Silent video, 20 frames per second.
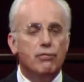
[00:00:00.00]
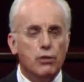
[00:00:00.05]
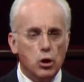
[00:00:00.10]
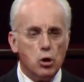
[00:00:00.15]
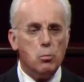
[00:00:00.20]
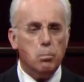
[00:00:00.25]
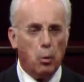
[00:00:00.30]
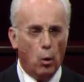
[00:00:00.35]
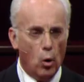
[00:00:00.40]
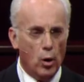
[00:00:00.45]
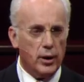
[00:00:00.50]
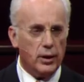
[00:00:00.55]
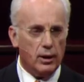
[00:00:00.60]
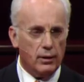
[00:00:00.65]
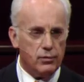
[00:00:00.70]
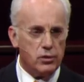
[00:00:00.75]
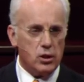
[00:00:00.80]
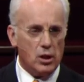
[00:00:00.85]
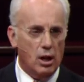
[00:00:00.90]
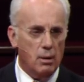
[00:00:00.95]

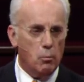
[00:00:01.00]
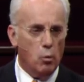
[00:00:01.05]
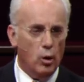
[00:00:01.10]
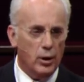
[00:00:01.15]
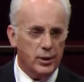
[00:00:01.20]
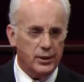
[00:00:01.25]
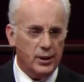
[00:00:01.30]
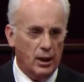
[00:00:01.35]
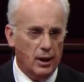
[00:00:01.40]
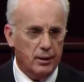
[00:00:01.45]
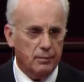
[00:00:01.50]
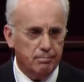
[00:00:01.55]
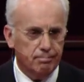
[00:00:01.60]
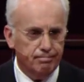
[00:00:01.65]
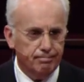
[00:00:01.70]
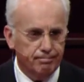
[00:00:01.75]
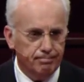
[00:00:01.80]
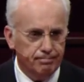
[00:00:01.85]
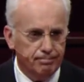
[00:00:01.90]
viewpoint of Psalm 110.